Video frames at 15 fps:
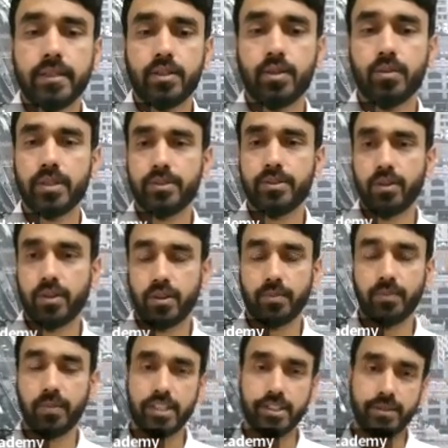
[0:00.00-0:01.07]
you so much for your
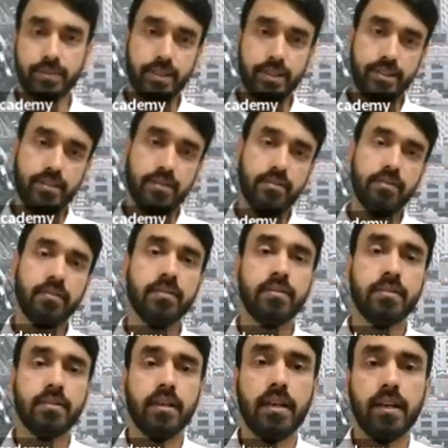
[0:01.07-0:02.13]
participation
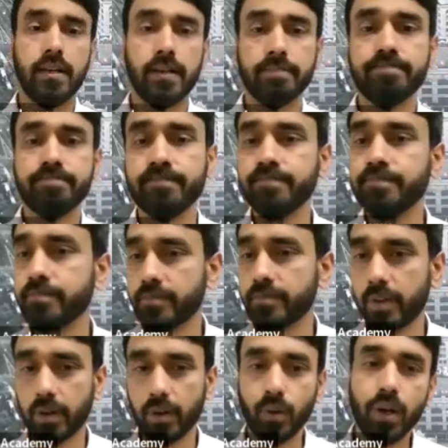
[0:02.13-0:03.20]
for
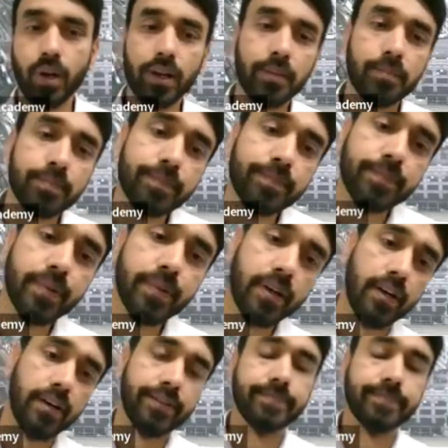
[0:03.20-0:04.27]
lower limb
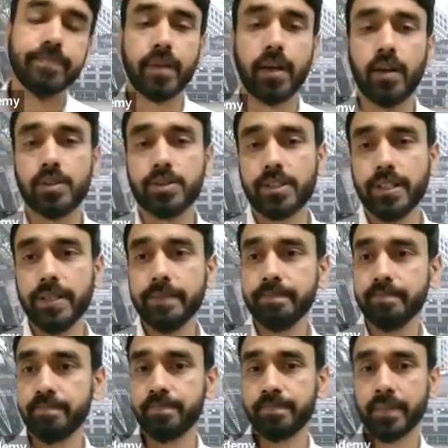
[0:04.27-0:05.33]
OSCE.
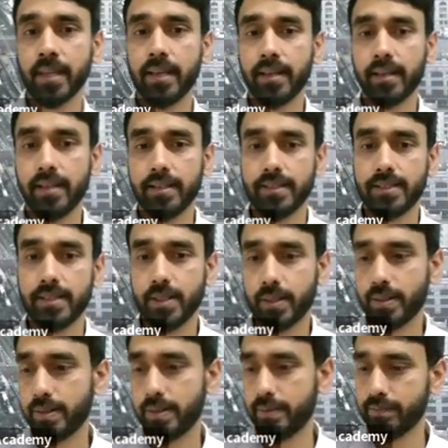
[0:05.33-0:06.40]

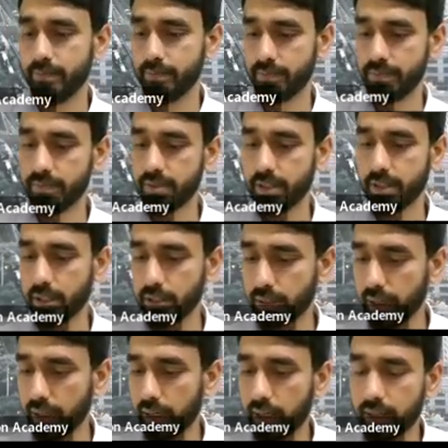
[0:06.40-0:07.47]
So,
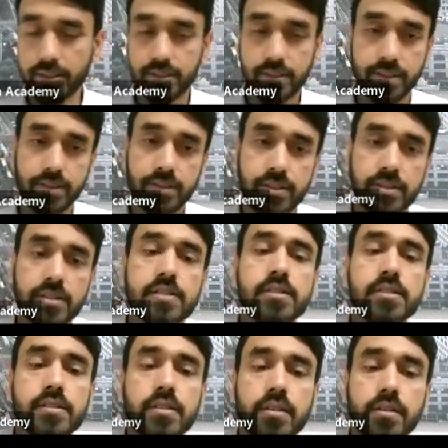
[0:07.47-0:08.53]
arches.
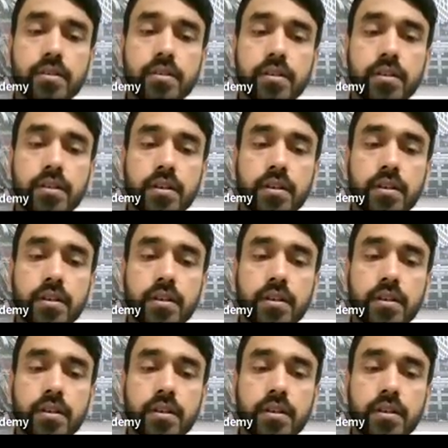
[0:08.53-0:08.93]
So,